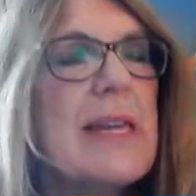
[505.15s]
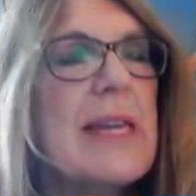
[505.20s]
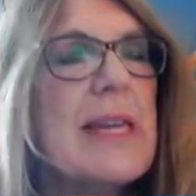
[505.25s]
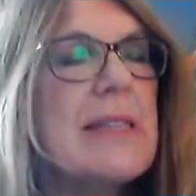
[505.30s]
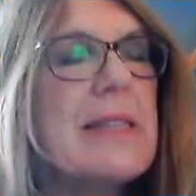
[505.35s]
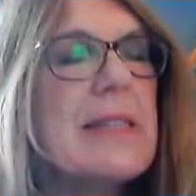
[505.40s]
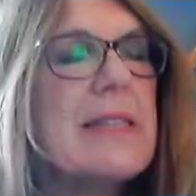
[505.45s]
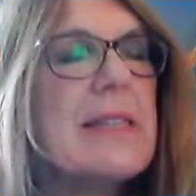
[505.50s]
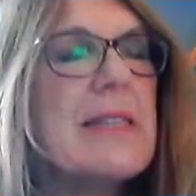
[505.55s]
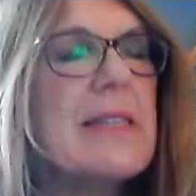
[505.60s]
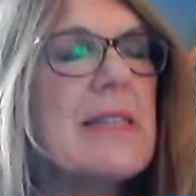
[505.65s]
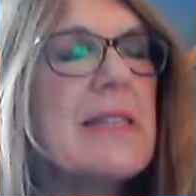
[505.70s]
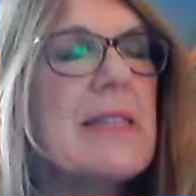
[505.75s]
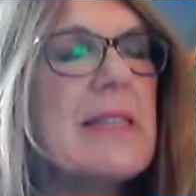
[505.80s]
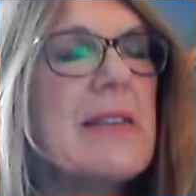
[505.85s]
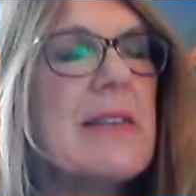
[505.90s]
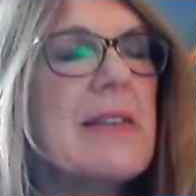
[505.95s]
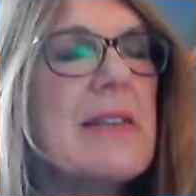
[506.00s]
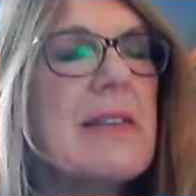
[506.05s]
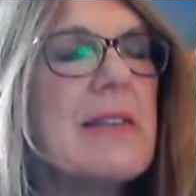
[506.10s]

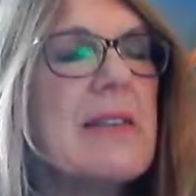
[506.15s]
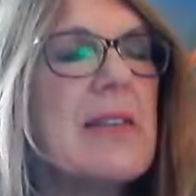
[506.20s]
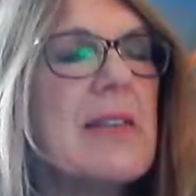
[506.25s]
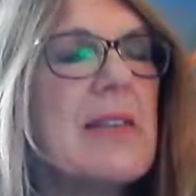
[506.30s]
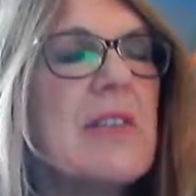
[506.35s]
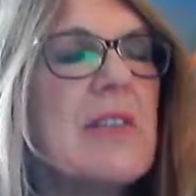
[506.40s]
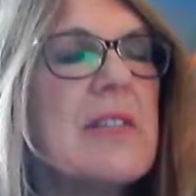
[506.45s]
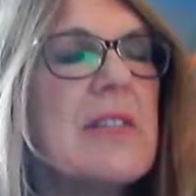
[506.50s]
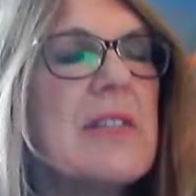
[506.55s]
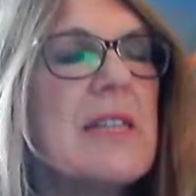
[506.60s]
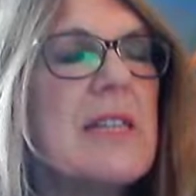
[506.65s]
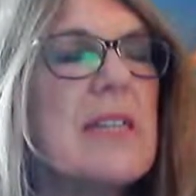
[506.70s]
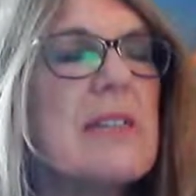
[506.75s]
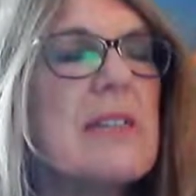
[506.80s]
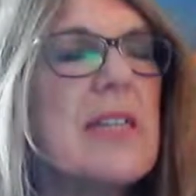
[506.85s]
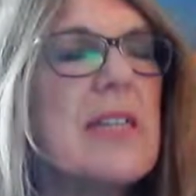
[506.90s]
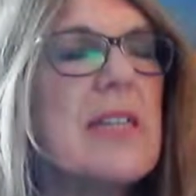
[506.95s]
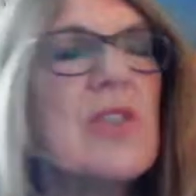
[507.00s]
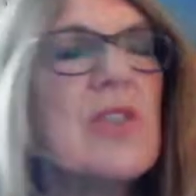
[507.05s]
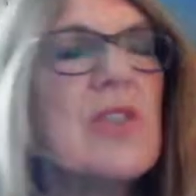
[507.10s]
insisting that none of its
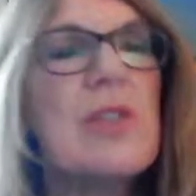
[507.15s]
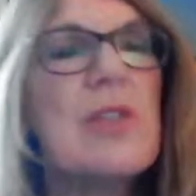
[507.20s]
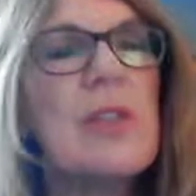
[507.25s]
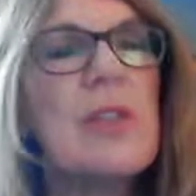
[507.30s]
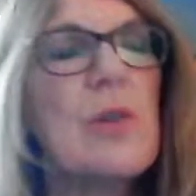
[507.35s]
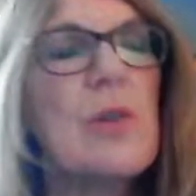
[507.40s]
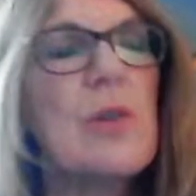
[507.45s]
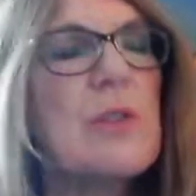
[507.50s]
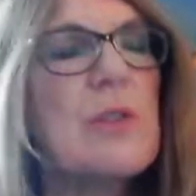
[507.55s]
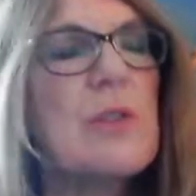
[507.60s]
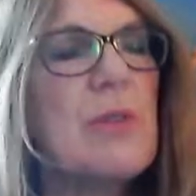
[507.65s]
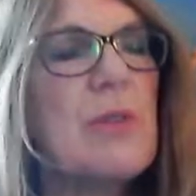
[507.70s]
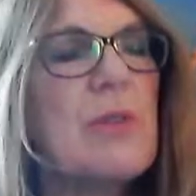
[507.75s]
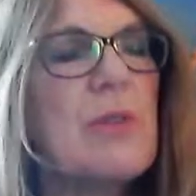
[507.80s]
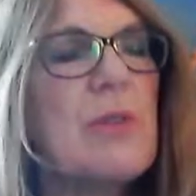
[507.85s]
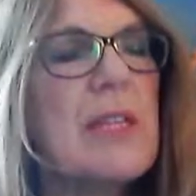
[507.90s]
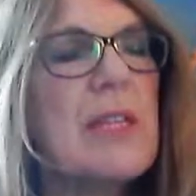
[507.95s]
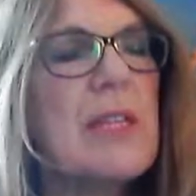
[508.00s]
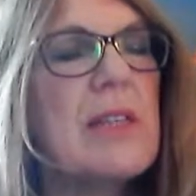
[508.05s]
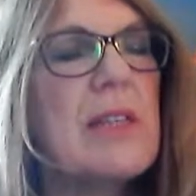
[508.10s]
ancestral laws be
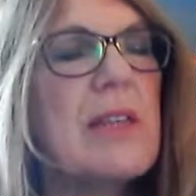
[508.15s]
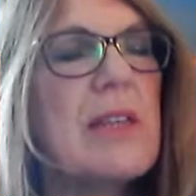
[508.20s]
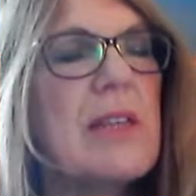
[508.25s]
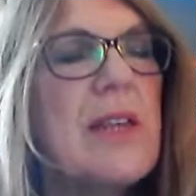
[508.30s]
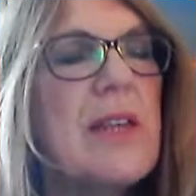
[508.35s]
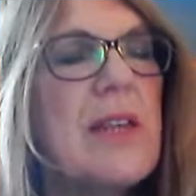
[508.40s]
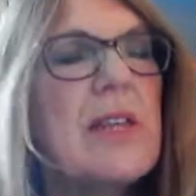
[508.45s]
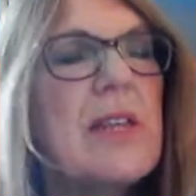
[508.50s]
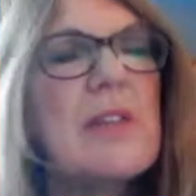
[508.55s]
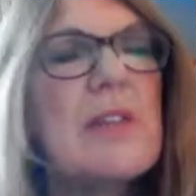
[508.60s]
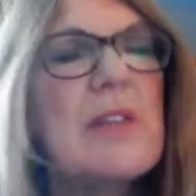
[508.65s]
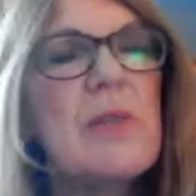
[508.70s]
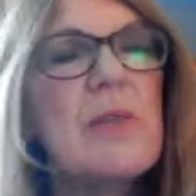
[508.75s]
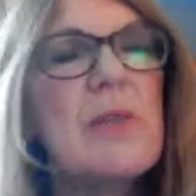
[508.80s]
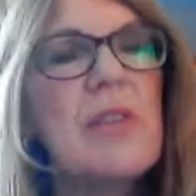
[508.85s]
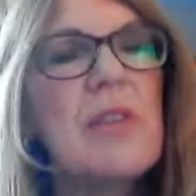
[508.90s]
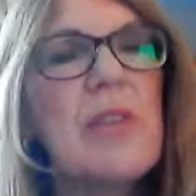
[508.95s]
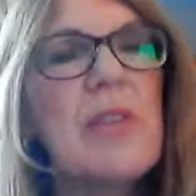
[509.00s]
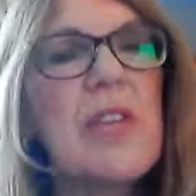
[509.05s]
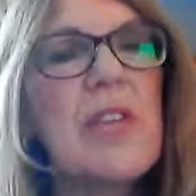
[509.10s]
written, so a
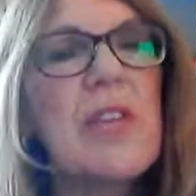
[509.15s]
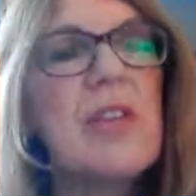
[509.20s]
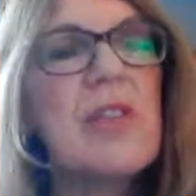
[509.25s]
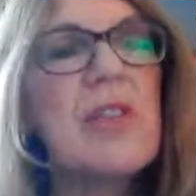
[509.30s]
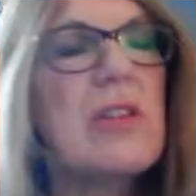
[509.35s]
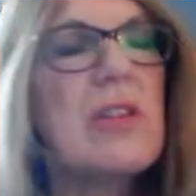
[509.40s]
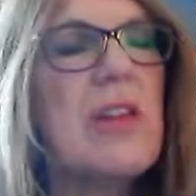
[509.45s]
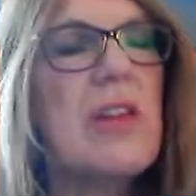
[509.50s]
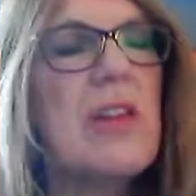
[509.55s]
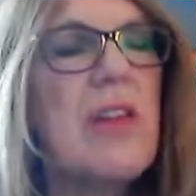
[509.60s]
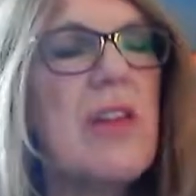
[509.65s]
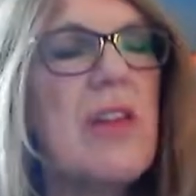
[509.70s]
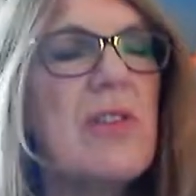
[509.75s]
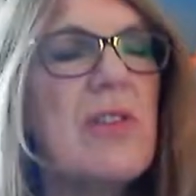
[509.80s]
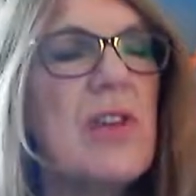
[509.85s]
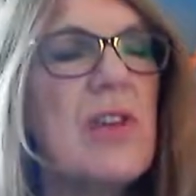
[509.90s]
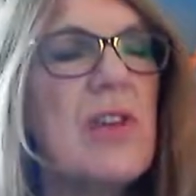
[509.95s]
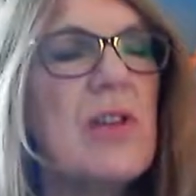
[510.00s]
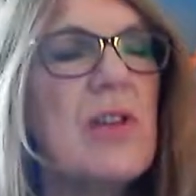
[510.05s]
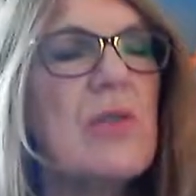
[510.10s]
stranger never
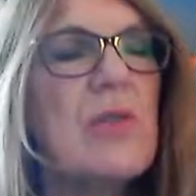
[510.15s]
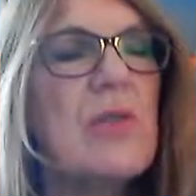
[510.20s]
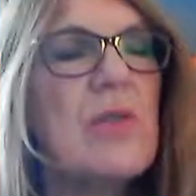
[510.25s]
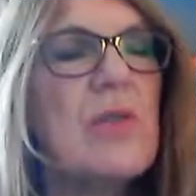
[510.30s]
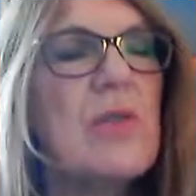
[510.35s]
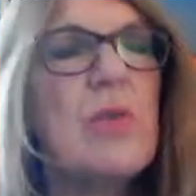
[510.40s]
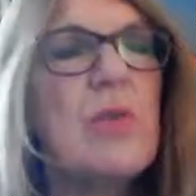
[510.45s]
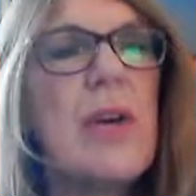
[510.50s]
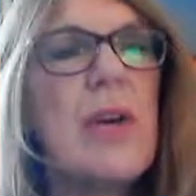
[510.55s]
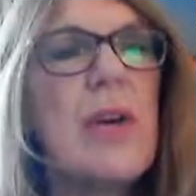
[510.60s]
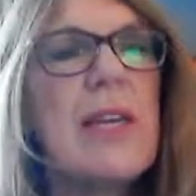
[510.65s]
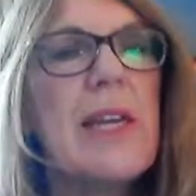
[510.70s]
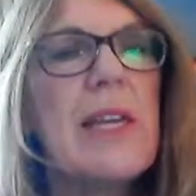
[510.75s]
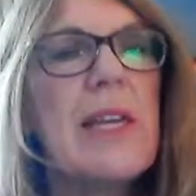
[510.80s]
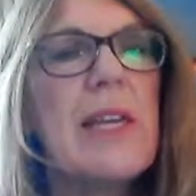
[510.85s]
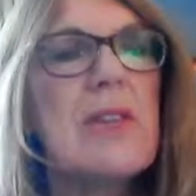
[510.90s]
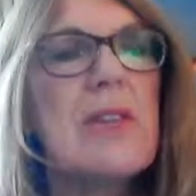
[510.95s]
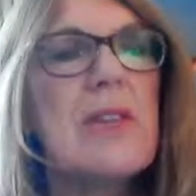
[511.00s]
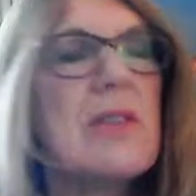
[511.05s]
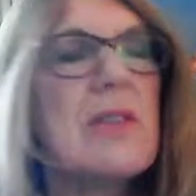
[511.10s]
knows why
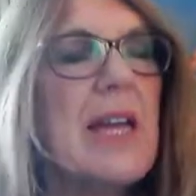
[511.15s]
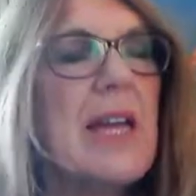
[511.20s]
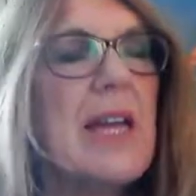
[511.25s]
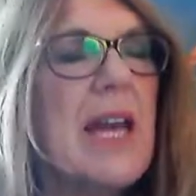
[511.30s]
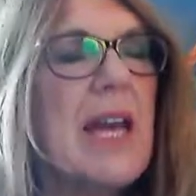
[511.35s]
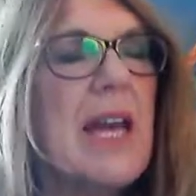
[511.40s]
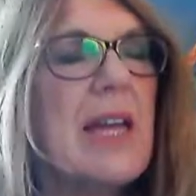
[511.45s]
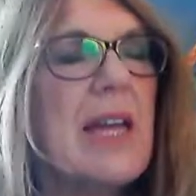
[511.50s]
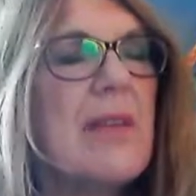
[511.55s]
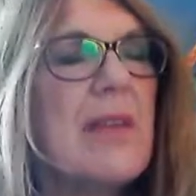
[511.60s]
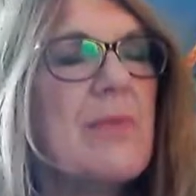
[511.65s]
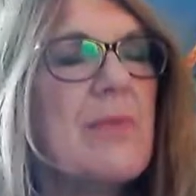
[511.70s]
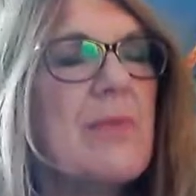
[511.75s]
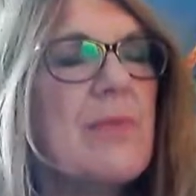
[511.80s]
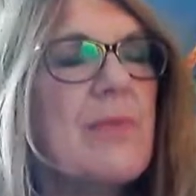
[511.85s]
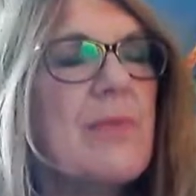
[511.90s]
he is to hang.